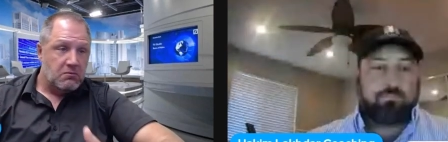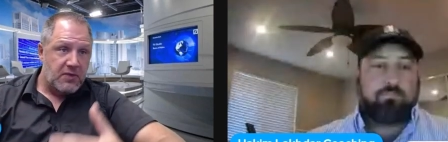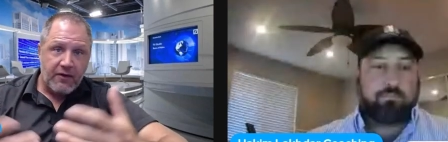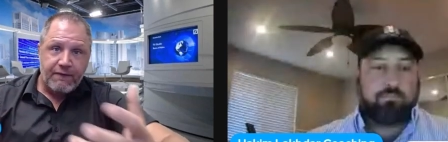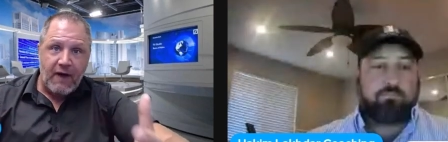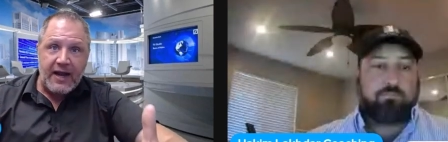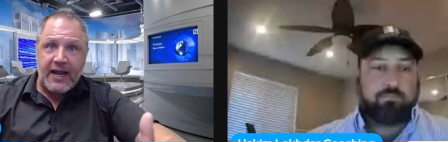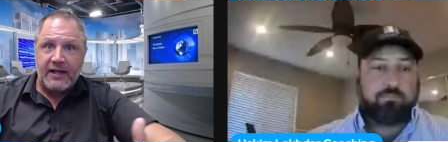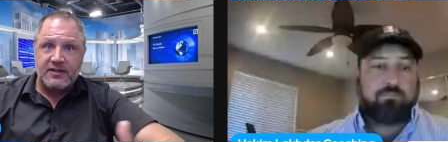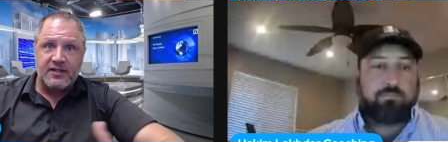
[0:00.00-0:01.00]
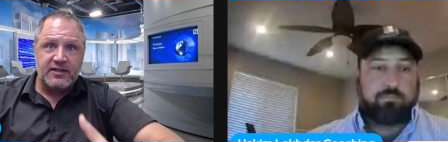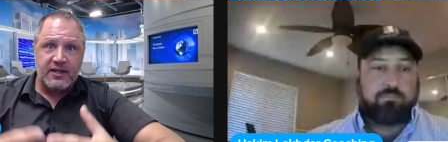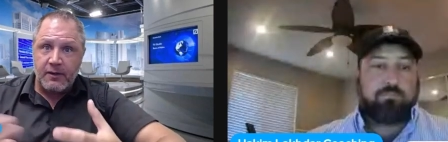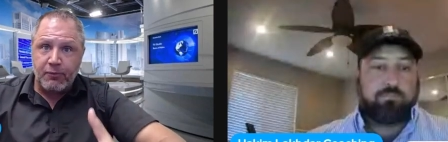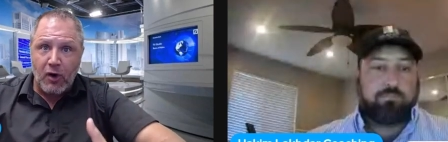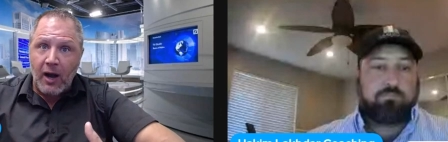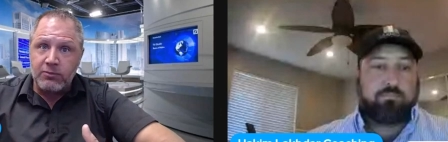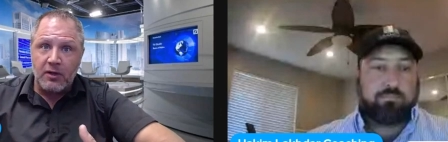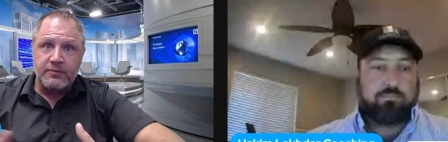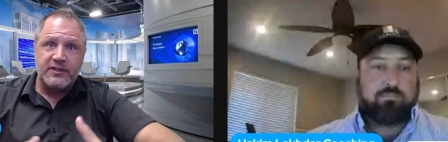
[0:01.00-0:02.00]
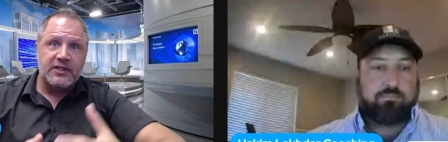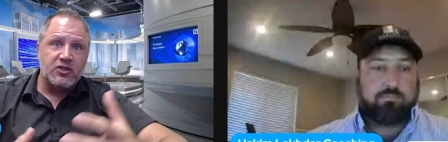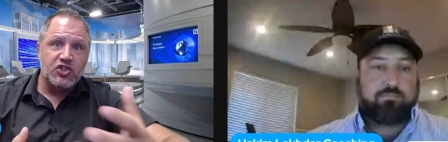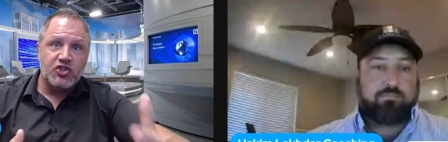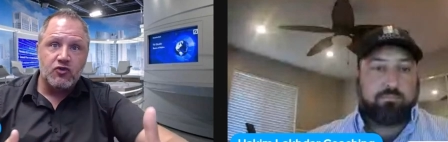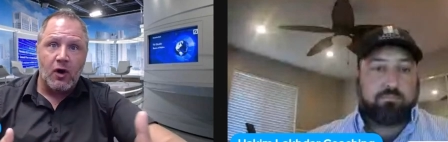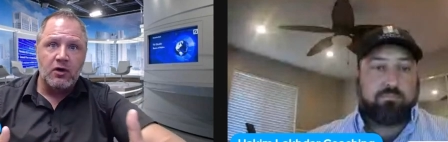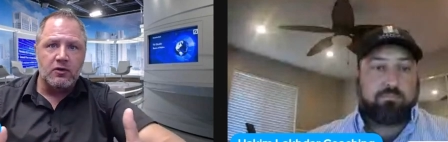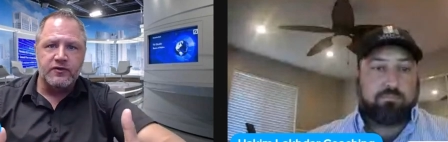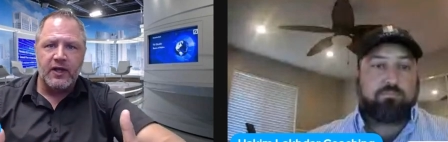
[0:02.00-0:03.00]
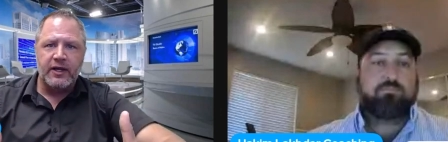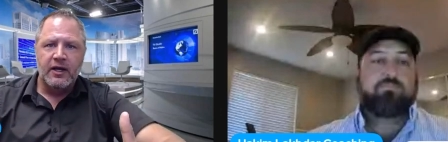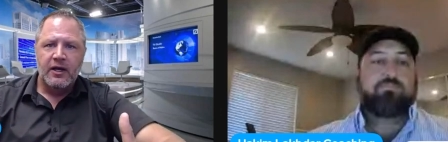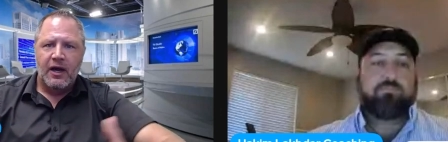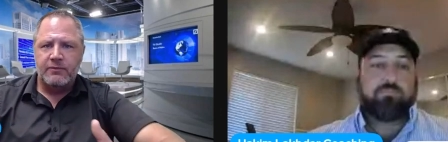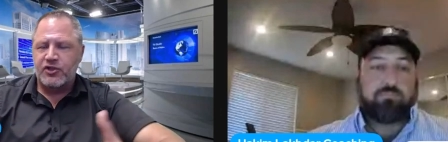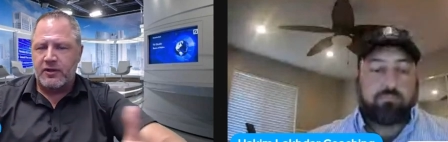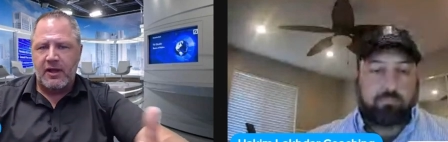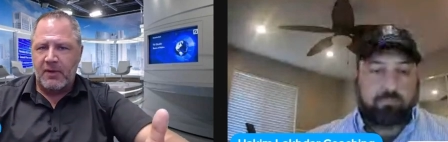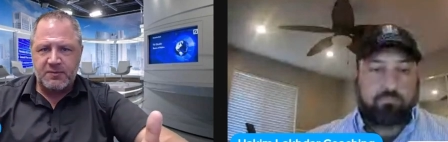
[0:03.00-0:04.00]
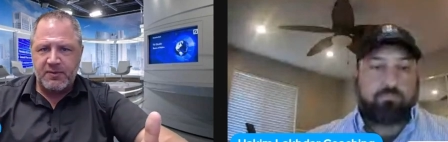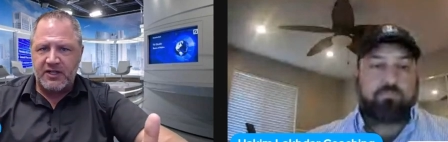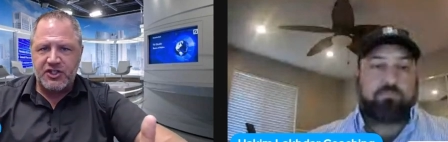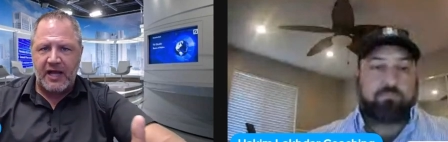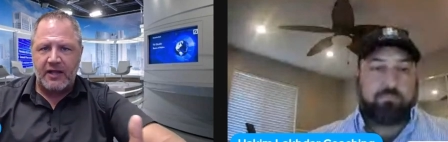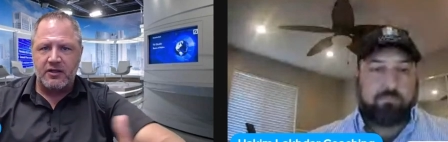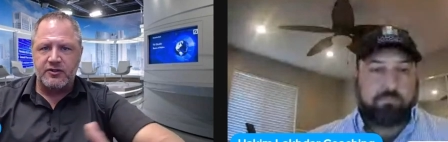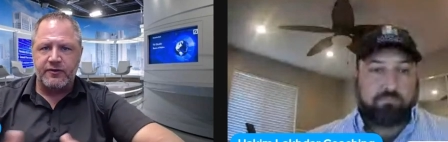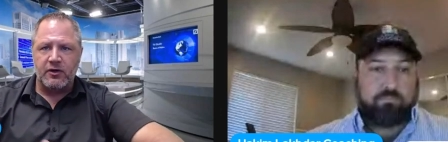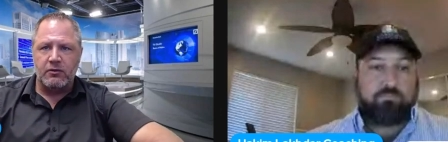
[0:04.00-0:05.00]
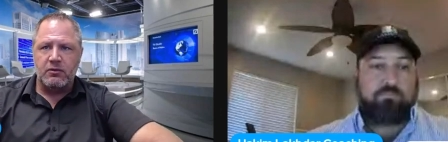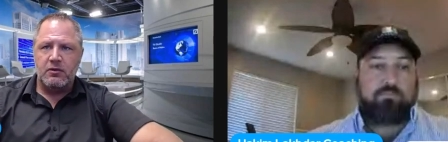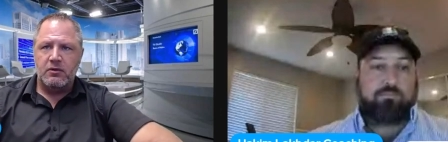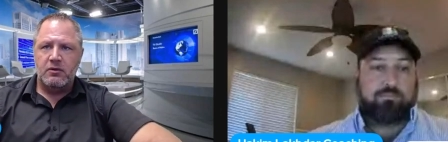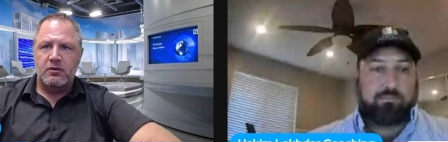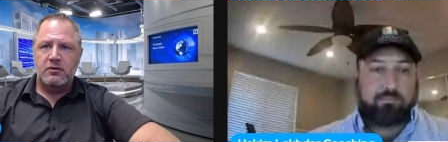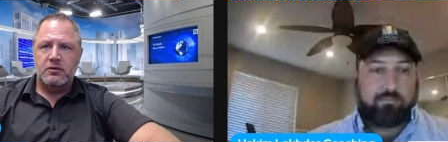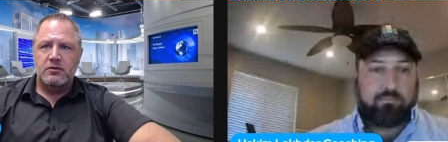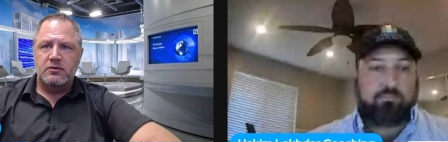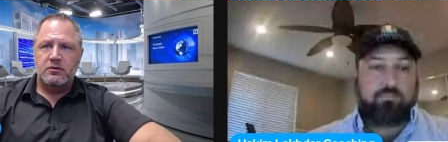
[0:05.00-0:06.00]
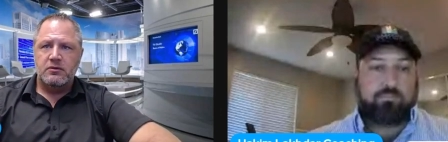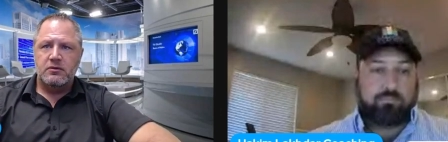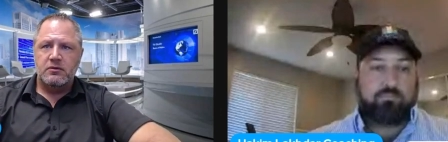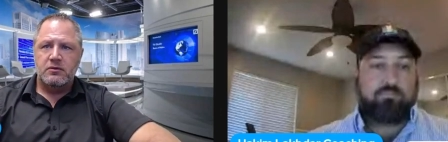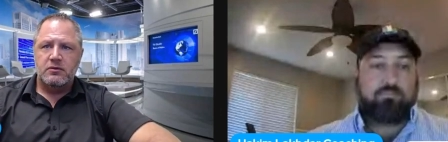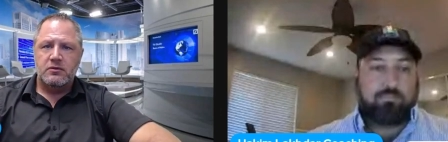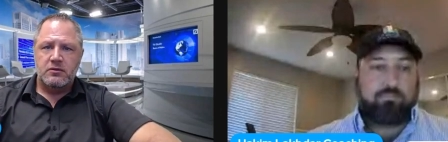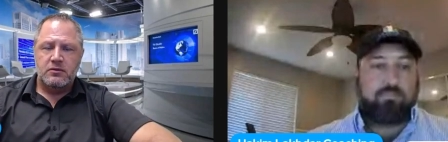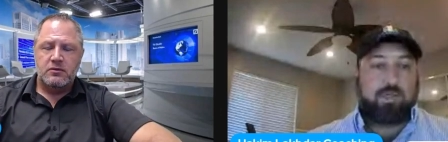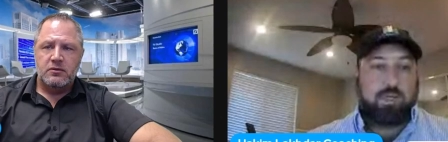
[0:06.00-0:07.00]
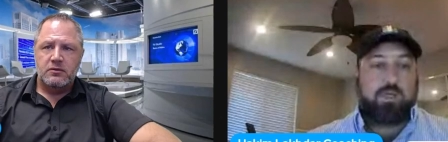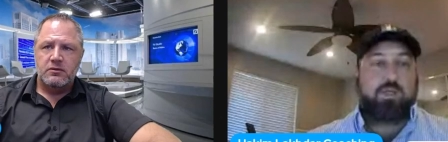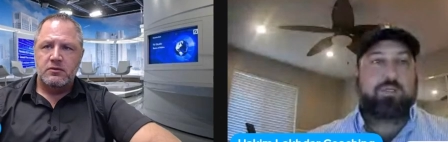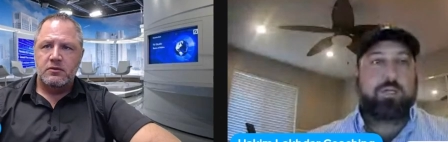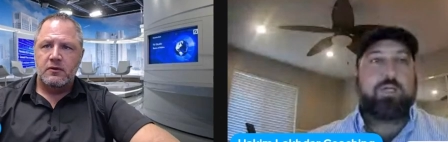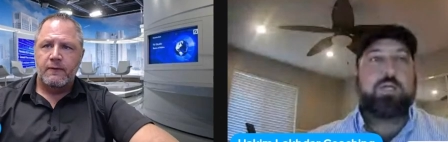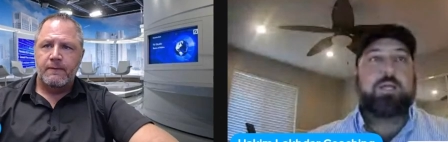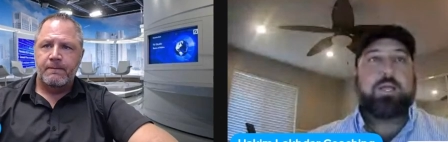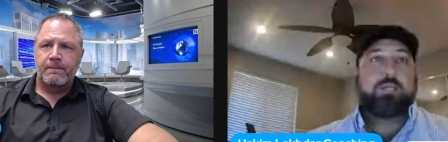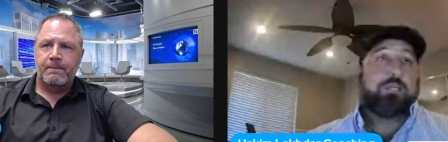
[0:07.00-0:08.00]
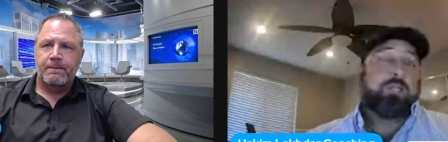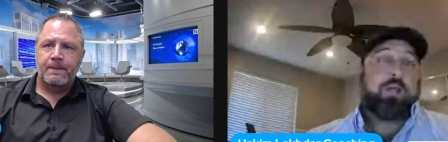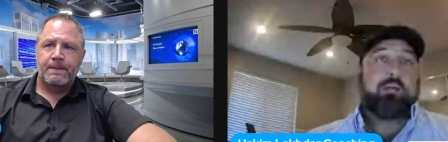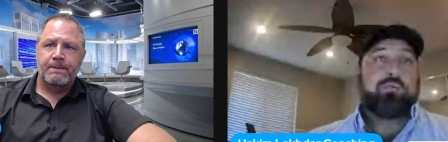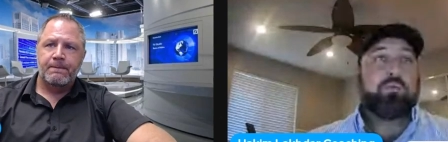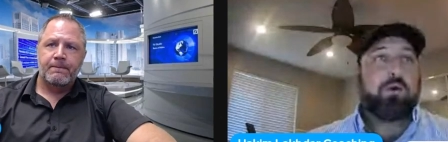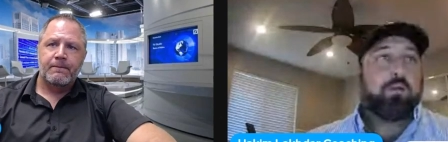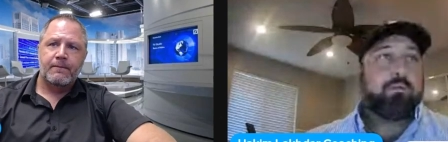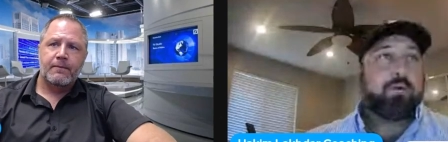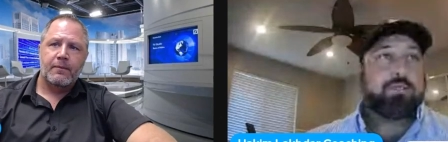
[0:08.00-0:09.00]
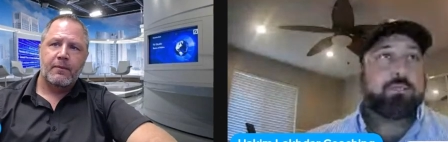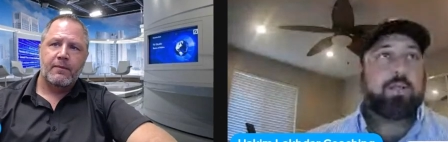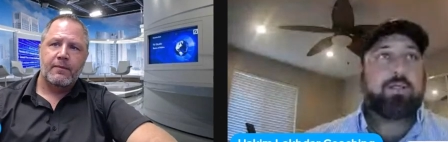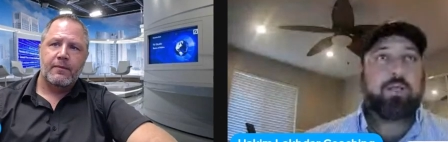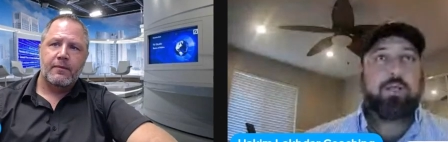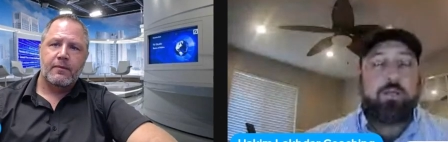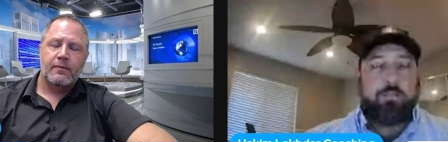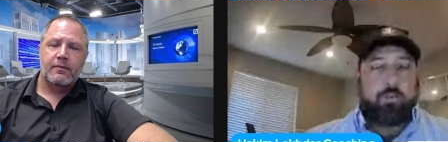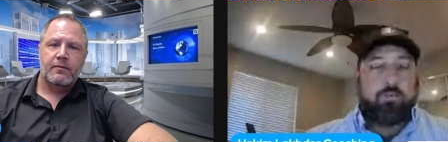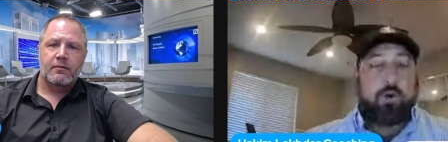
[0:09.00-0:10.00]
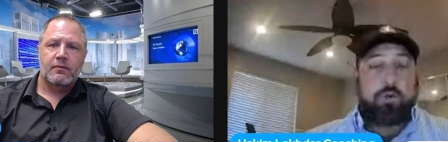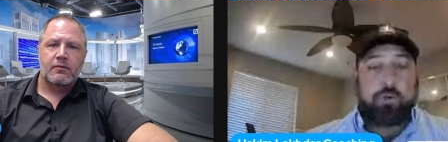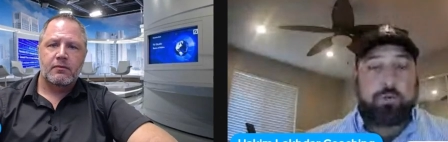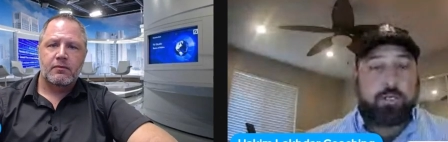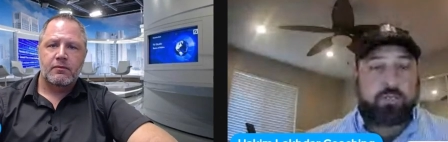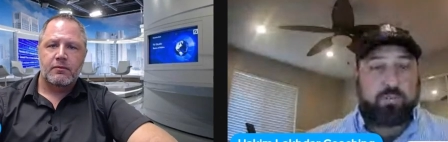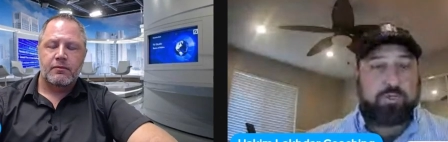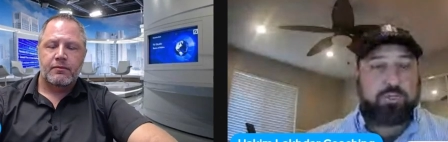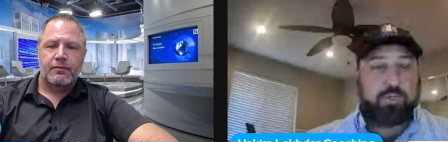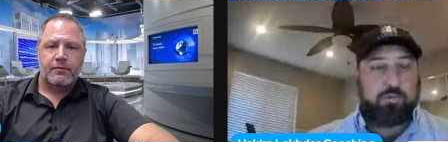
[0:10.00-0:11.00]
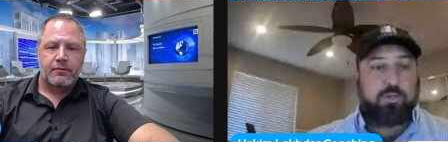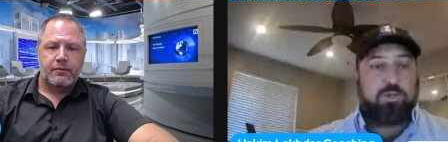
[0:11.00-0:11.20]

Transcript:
Speaker 1: their finances and their problems and their struggles? Like, I'm sure that must be a challenge for you.
Speaker 2: It is. It is. It's a challenge for all of us. I mean, I think we've all heard the expression, we do business with people that we know,